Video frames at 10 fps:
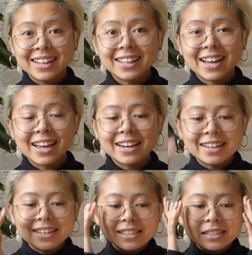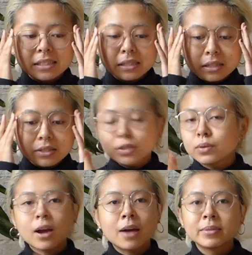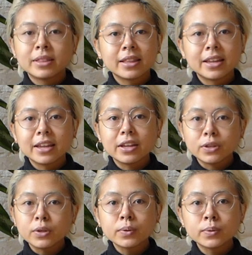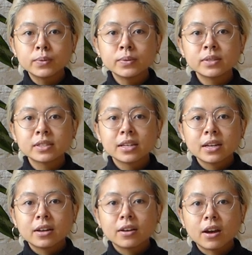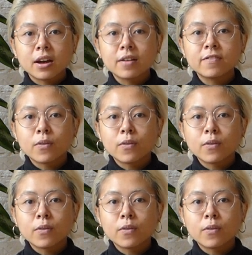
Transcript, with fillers: that is so commonly used uh,